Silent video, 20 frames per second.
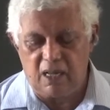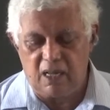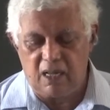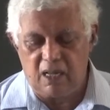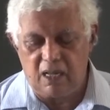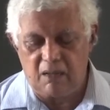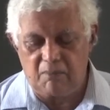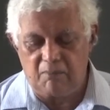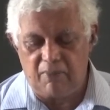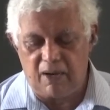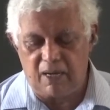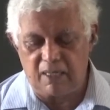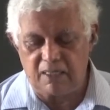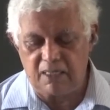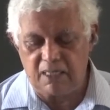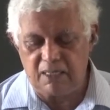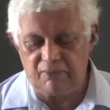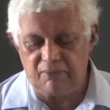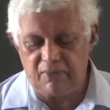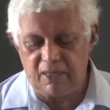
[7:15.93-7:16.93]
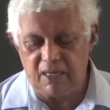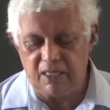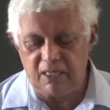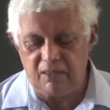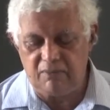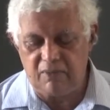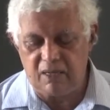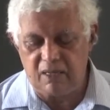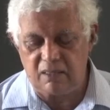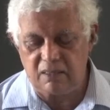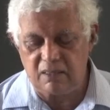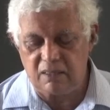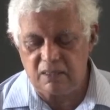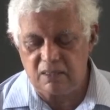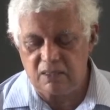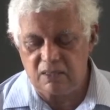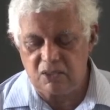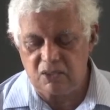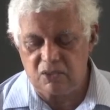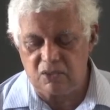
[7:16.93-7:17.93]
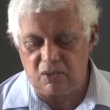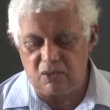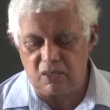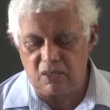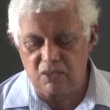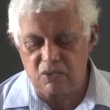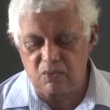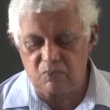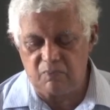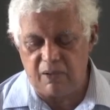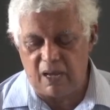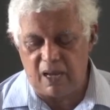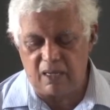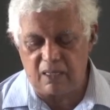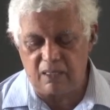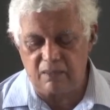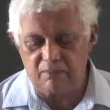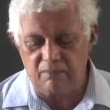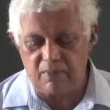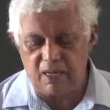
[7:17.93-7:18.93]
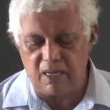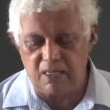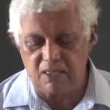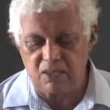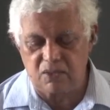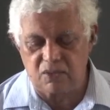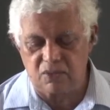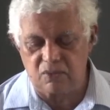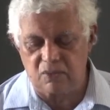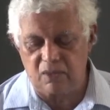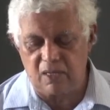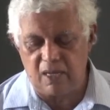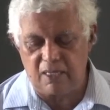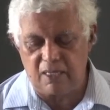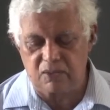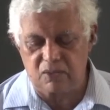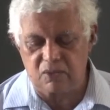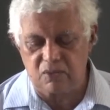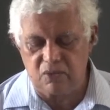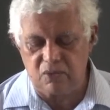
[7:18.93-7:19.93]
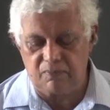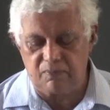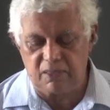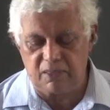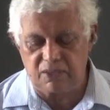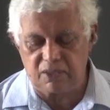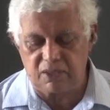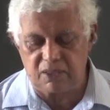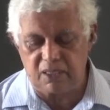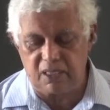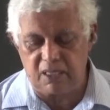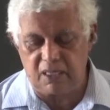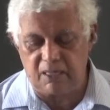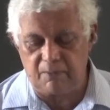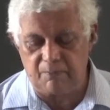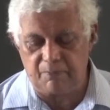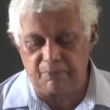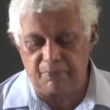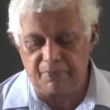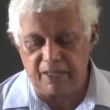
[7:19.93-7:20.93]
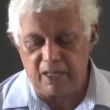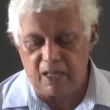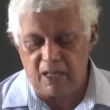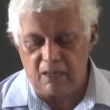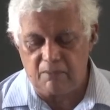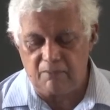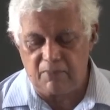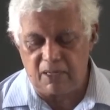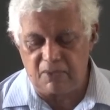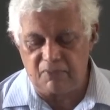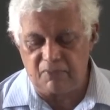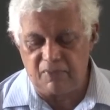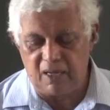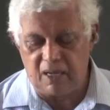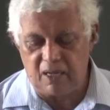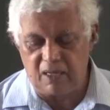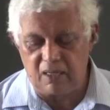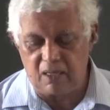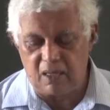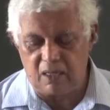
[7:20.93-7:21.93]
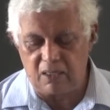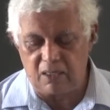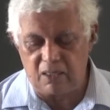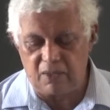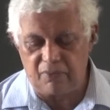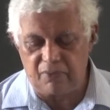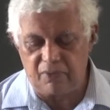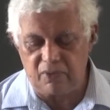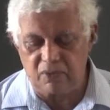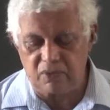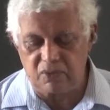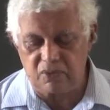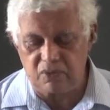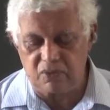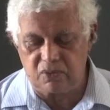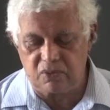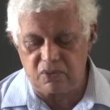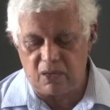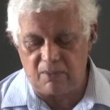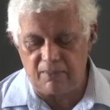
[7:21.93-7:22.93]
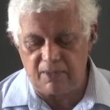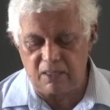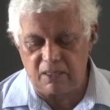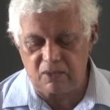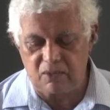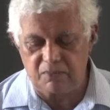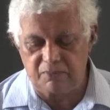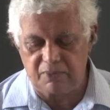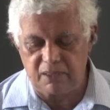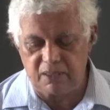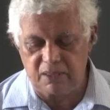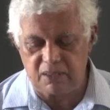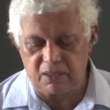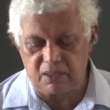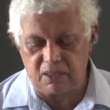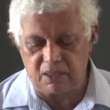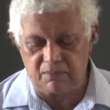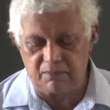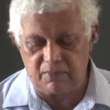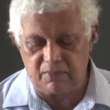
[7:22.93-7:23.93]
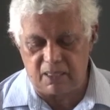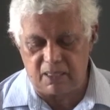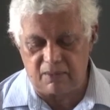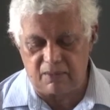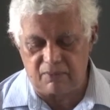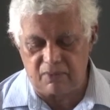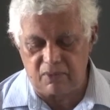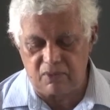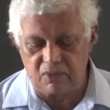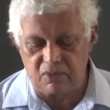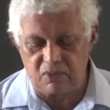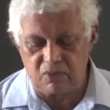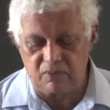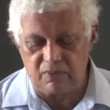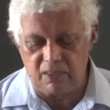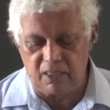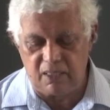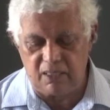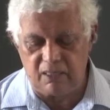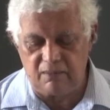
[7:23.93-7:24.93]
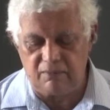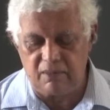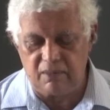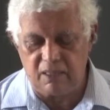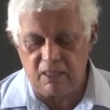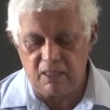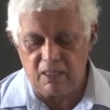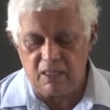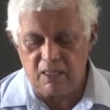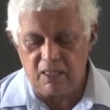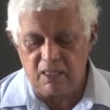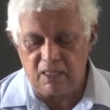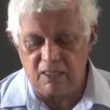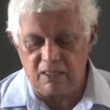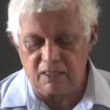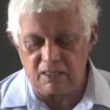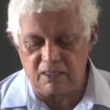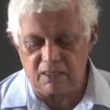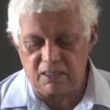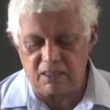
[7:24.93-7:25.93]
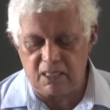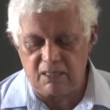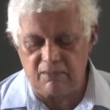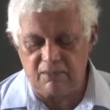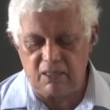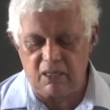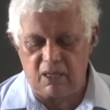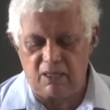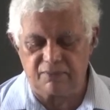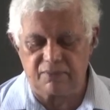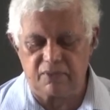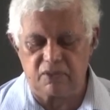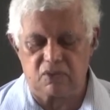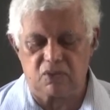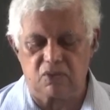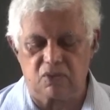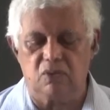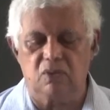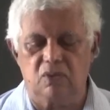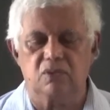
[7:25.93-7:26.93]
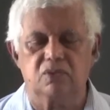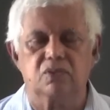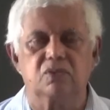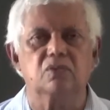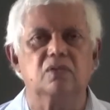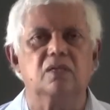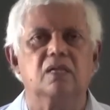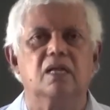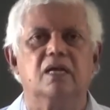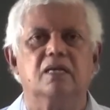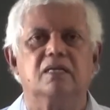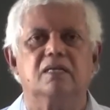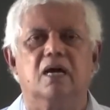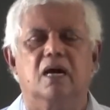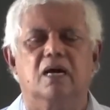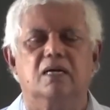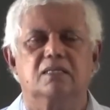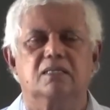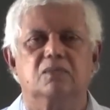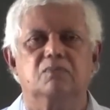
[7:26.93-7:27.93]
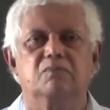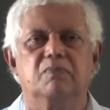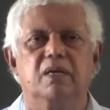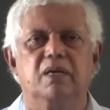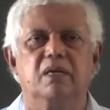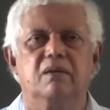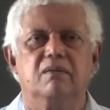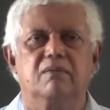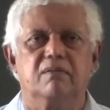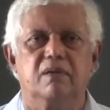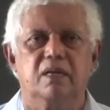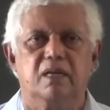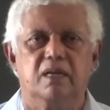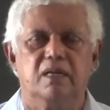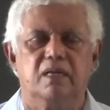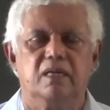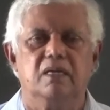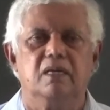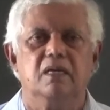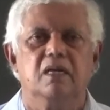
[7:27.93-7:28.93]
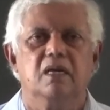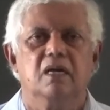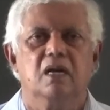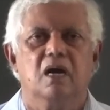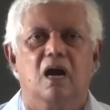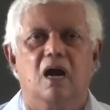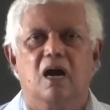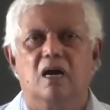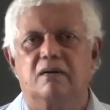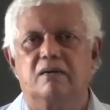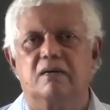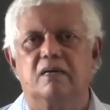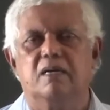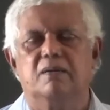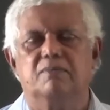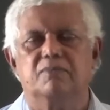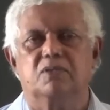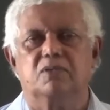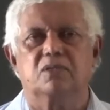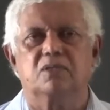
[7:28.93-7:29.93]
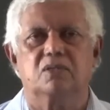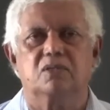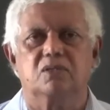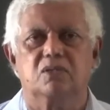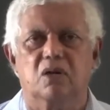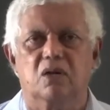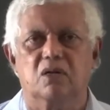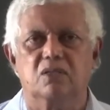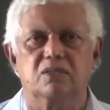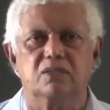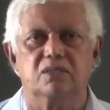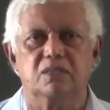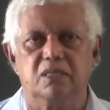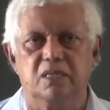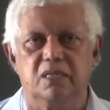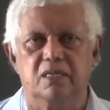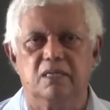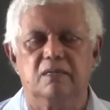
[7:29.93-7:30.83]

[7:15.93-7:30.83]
But if any man draws back, my soul has no pleasure in him. But we are not of those who draw back to perdition, but of those who believe in the saving of the soul. So let us be ready. Our redemption draws near.